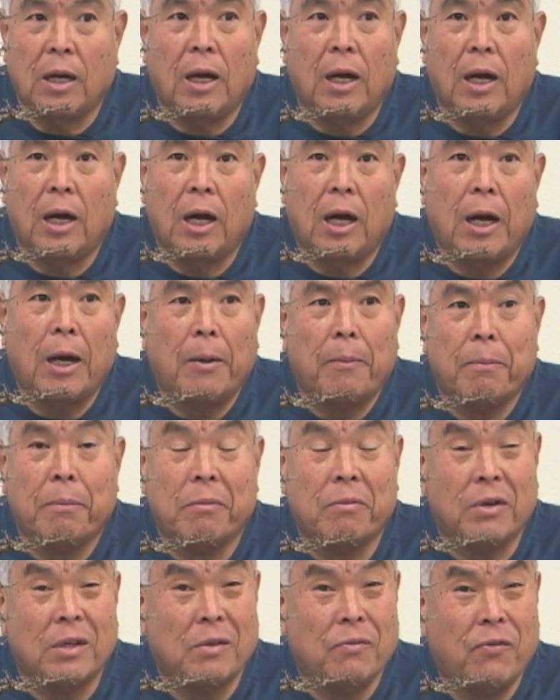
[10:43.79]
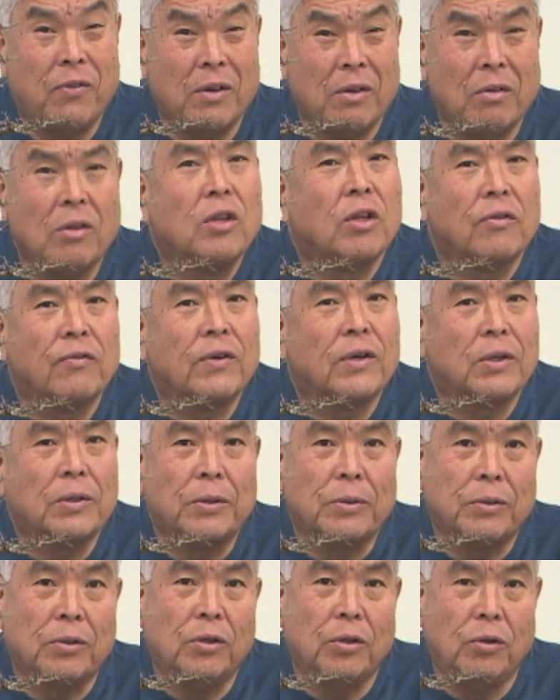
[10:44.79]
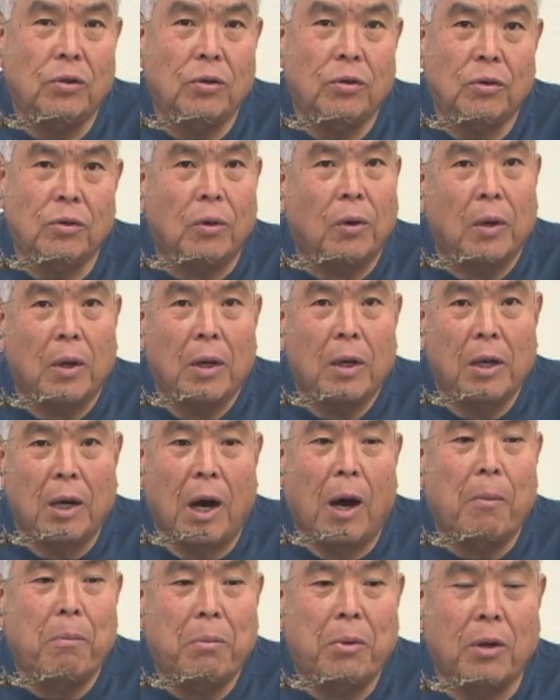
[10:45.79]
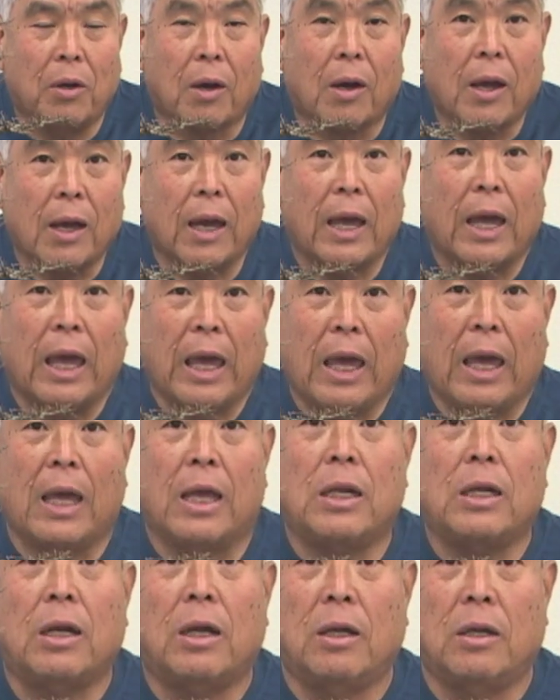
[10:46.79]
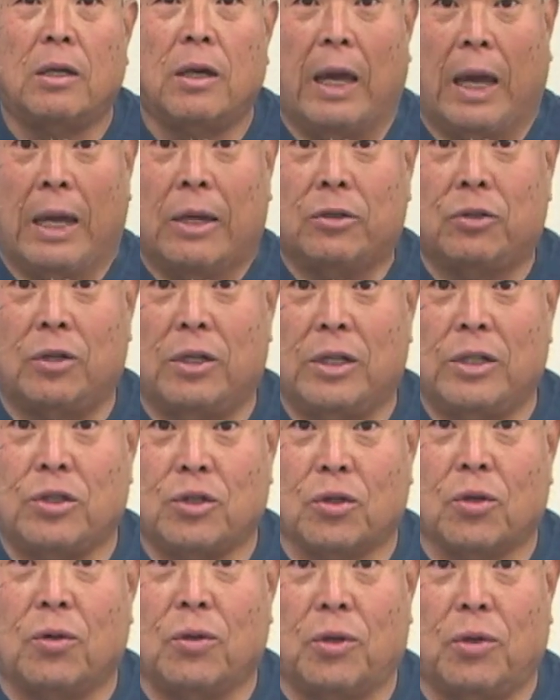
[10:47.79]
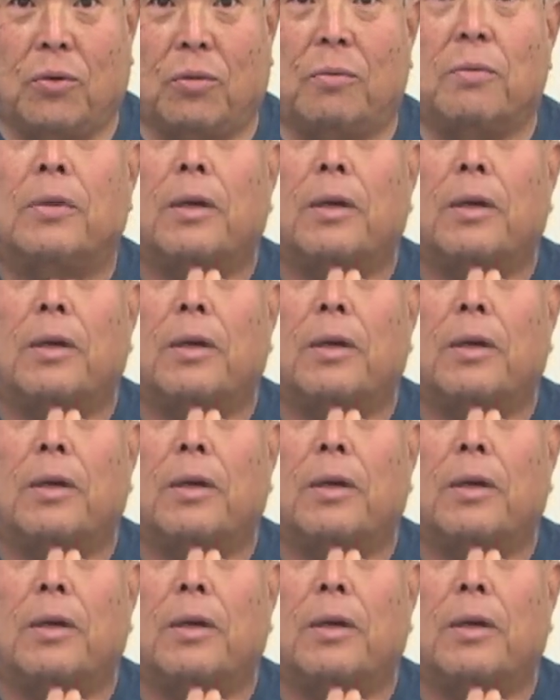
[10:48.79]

but very difficult to do a book and actually show you.